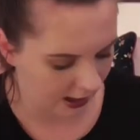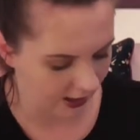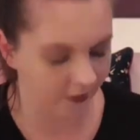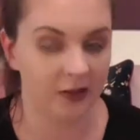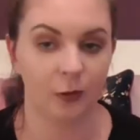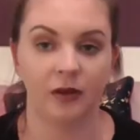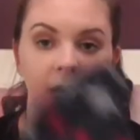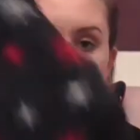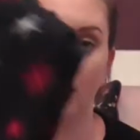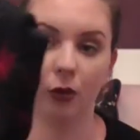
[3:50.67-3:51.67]
And these ones
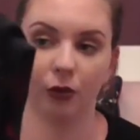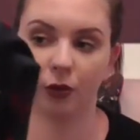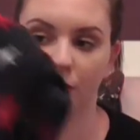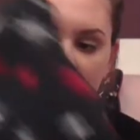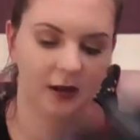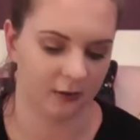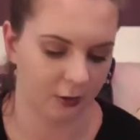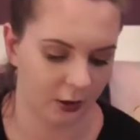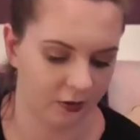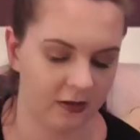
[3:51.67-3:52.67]
are also from
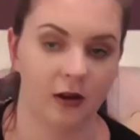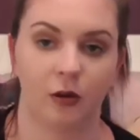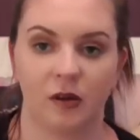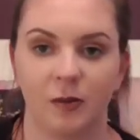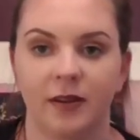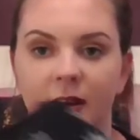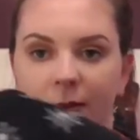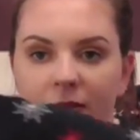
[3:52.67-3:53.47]
Tesco. I got these at Christmas time,